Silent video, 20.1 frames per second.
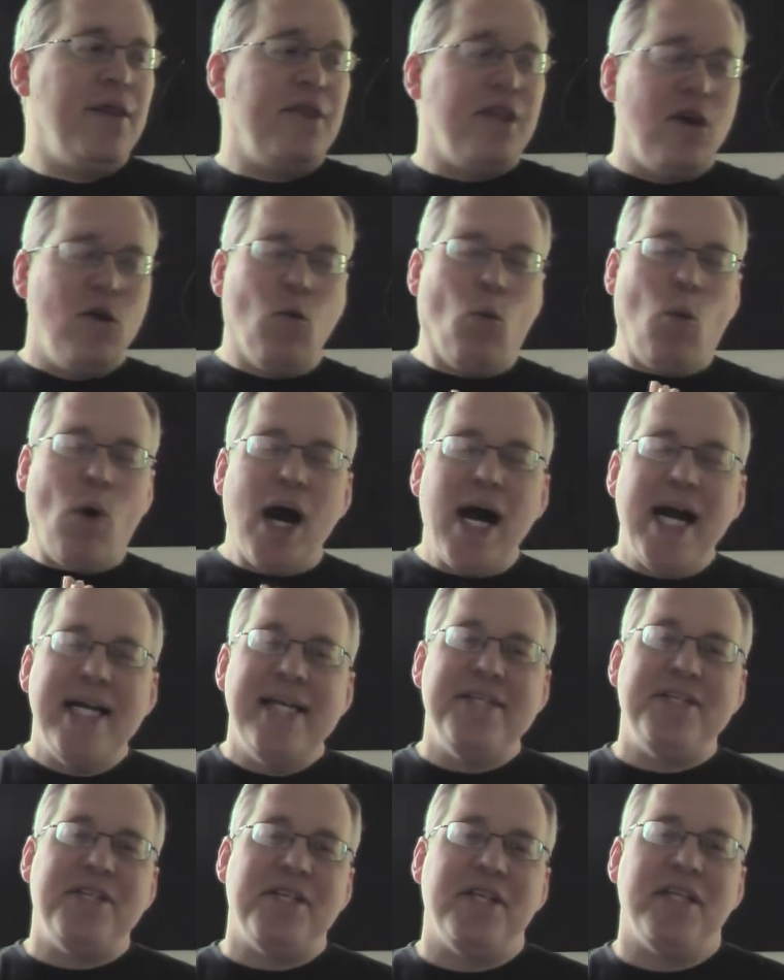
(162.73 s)
Then why
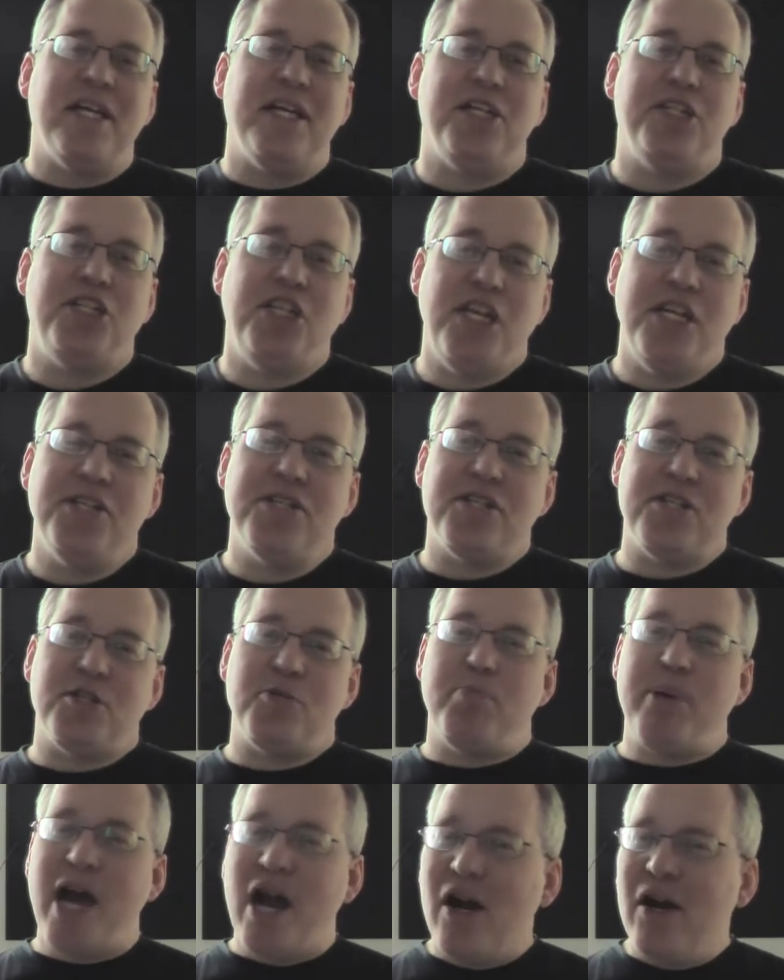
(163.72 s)
is it that
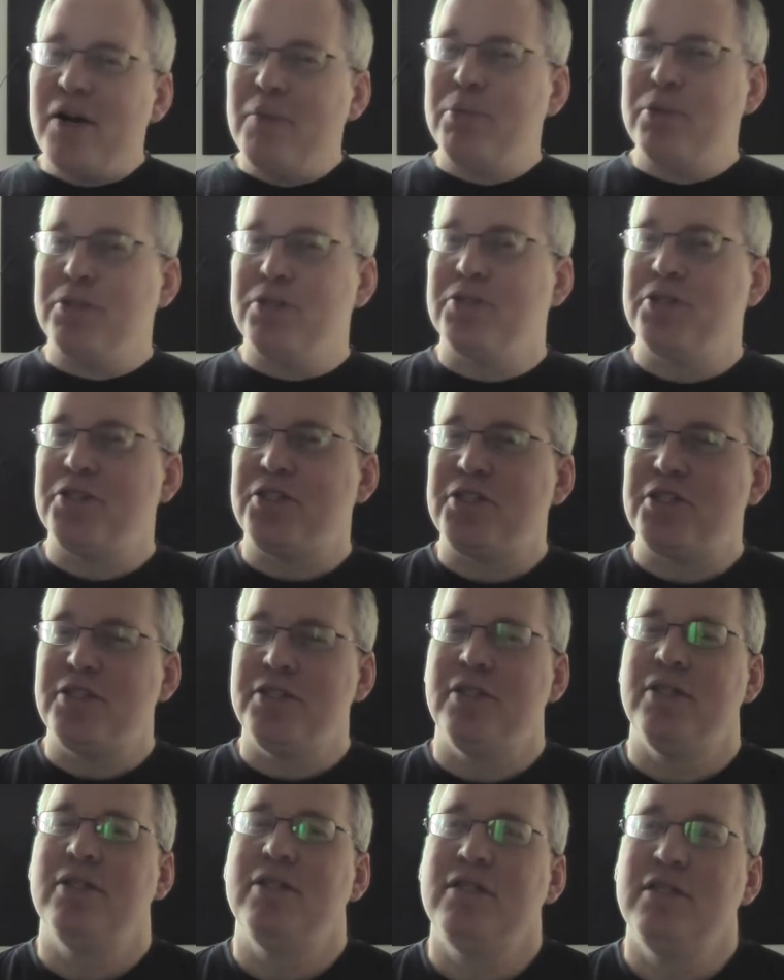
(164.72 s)
Jesus'
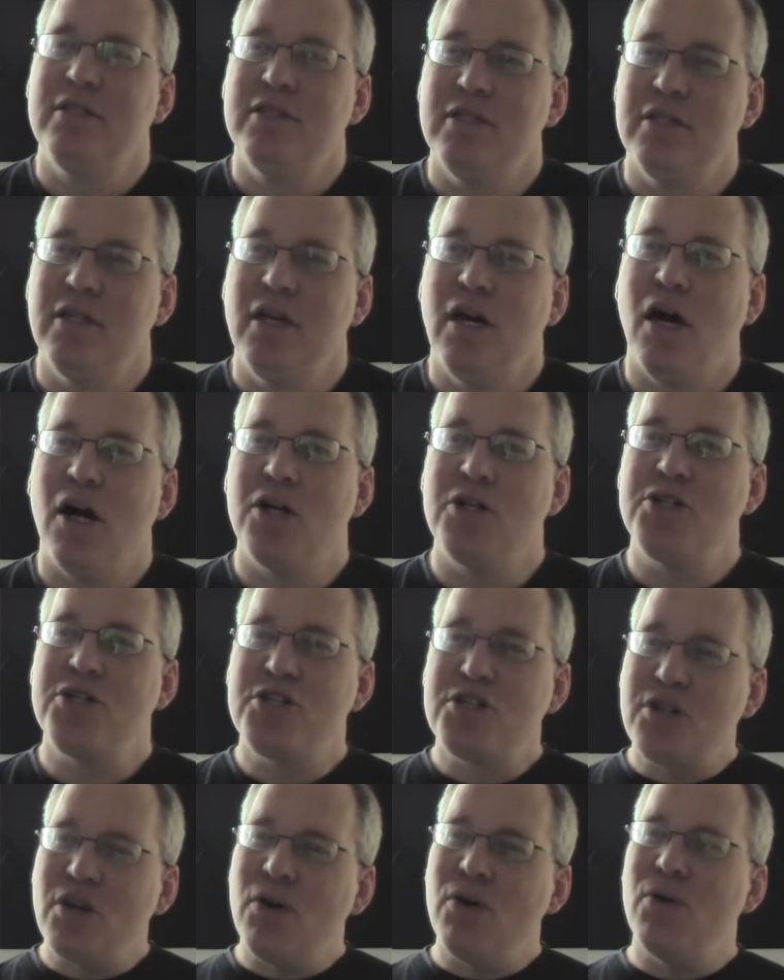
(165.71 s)
parables are
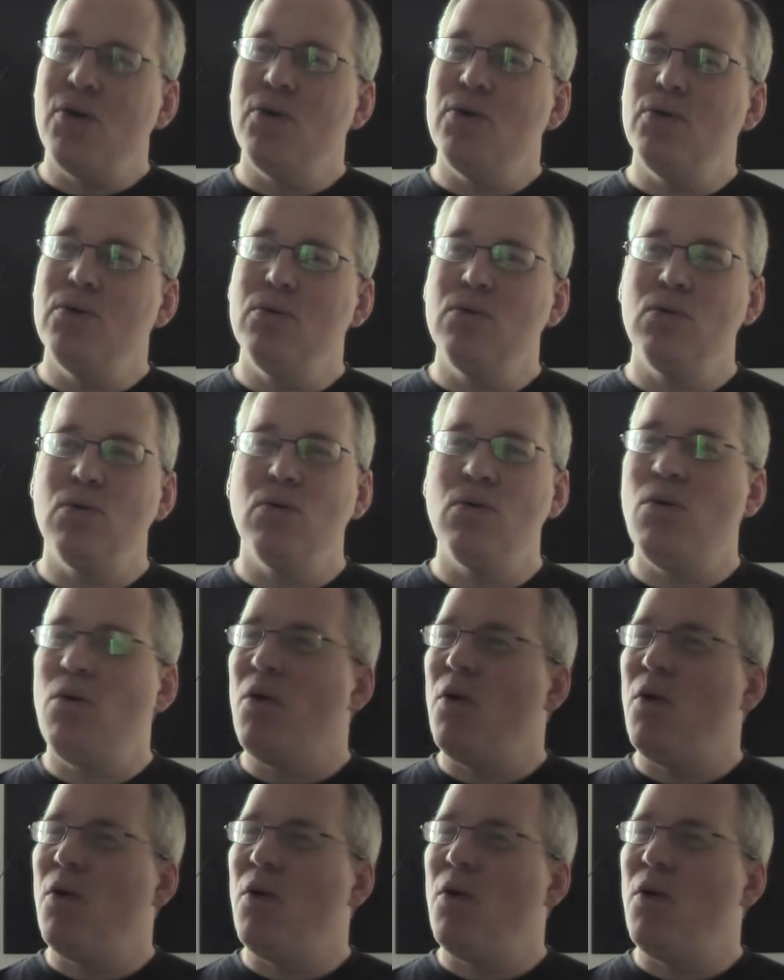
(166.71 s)
so